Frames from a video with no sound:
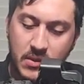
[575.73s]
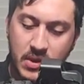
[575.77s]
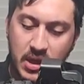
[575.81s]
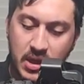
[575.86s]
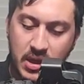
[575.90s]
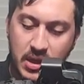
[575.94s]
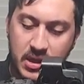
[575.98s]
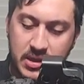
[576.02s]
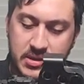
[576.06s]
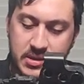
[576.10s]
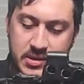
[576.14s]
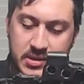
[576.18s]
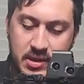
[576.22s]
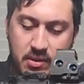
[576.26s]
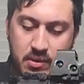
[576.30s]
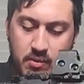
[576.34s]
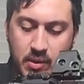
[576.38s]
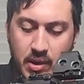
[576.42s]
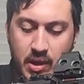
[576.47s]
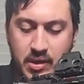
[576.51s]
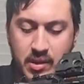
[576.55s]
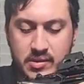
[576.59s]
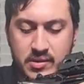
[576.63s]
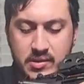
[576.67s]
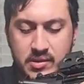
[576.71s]
let's see what
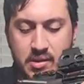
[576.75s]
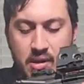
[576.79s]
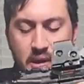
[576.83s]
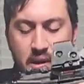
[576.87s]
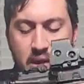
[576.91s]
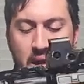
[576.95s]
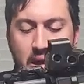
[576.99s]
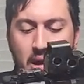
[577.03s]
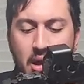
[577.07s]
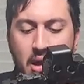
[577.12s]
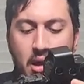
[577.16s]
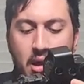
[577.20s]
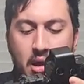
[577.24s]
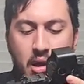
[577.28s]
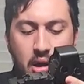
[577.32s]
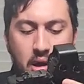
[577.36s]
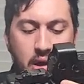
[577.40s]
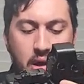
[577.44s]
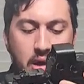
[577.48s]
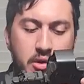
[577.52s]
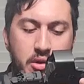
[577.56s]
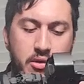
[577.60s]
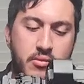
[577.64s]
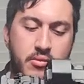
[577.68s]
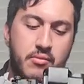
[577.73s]
else
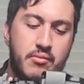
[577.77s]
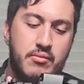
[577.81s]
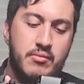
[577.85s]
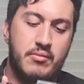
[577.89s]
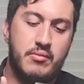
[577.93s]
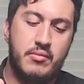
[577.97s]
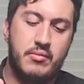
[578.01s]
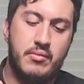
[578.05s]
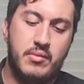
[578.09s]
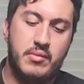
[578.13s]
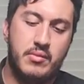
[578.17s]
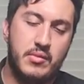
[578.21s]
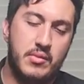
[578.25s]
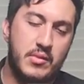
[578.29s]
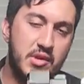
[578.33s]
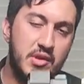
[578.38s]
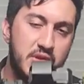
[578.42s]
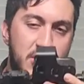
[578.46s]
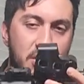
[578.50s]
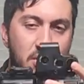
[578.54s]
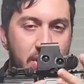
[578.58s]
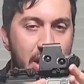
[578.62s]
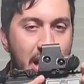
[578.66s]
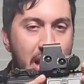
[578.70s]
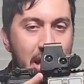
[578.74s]
uh, there's
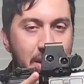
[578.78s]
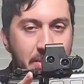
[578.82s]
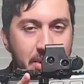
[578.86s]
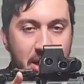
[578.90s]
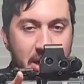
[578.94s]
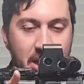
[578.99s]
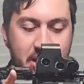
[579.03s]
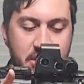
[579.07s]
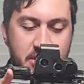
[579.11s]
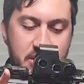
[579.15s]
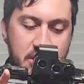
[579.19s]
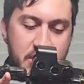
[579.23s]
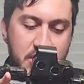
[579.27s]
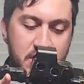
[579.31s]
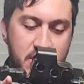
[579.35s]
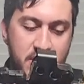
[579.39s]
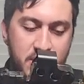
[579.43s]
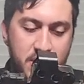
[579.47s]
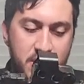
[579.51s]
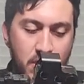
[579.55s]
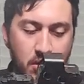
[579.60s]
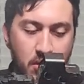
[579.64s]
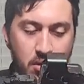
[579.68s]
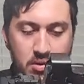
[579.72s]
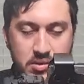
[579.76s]
no ambidextrous
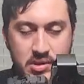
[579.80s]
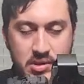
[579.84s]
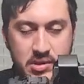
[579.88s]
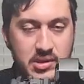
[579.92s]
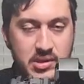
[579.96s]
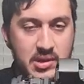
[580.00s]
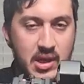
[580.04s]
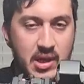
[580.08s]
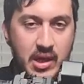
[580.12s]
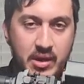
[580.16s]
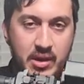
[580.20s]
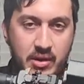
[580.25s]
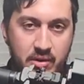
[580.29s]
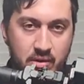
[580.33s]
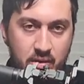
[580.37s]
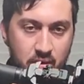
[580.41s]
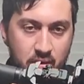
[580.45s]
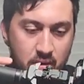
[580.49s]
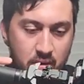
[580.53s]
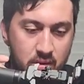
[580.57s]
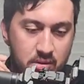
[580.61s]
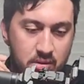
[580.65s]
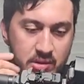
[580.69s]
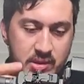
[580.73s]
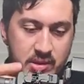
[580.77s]
controls it's kind of
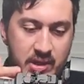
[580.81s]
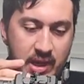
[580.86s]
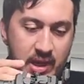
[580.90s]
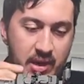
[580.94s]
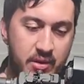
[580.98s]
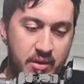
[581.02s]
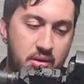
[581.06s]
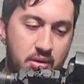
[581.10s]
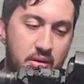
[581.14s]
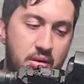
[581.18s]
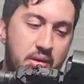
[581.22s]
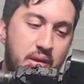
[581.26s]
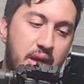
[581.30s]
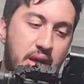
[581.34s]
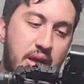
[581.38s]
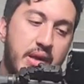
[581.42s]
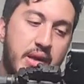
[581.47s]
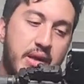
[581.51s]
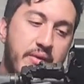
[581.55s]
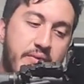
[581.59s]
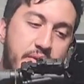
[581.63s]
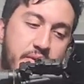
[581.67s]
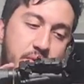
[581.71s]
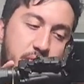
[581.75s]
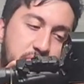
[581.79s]
your standard like
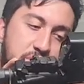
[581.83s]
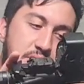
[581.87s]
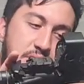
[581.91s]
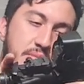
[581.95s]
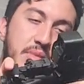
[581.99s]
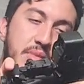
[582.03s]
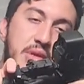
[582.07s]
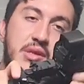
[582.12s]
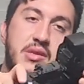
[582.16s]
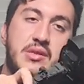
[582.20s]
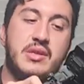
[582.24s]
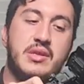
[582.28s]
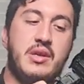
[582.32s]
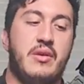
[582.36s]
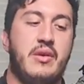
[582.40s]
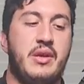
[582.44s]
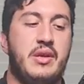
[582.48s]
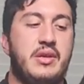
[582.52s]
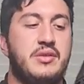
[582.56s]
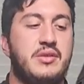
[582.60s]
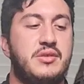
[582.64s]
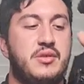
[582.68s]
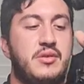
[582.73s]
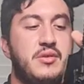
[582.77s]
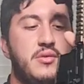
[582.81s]
if it was a military
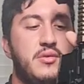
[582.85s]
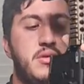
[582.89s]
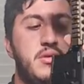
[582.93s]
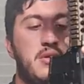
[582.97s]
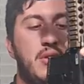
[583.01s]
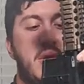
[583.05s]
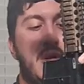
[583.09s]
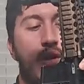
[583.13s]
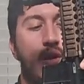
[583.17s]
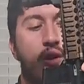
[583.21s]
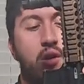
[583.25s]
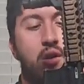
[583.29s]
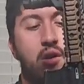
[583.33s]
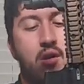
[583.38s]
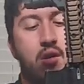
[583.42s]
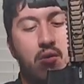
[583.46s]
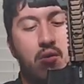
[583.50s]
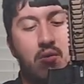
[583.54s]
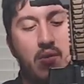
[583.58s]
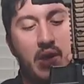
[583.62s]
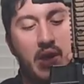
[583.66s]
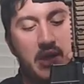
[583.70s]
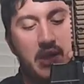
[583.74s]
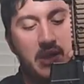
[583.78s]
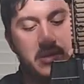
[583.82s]
issued
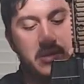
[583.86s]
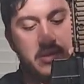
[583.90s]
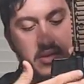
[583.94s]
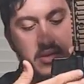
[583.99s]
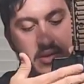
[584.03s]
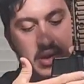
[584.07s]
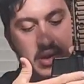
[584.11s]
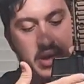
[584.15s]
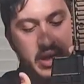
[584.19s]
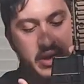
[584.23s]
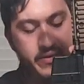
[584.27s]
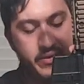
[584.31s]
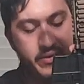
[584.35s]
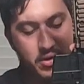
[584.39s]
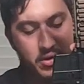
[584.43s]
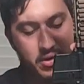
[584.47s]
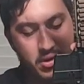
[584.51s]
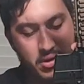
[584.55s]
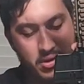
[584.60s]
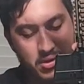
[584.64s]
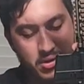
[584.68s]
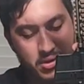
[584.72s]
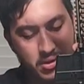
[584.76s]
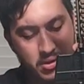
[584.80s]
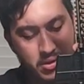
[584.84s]
right so you have
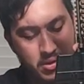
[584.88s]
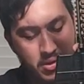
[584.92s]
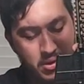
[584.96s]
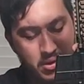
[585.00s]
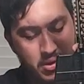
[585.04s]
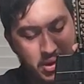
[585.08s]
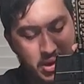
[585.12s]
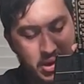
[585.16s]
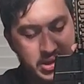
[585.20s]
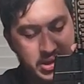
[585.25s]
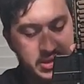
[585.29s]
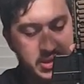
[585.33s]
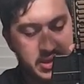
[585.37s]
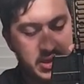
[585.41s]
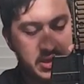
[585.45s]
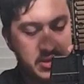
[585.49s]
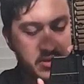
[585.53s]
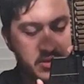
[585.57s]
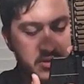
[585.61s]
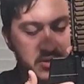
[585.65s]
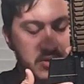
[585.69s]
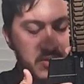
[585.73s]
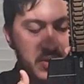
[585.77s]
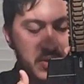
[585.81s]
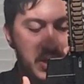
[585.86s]
your uh, selector
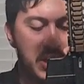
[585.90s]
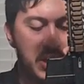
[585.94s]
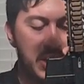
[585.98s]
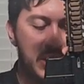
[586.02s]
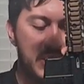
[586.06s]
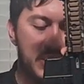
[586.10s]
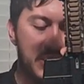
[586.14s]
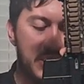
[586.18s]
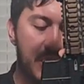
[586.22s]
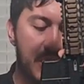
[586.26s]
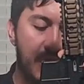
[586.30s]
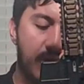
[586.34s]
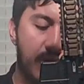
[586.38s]
switch,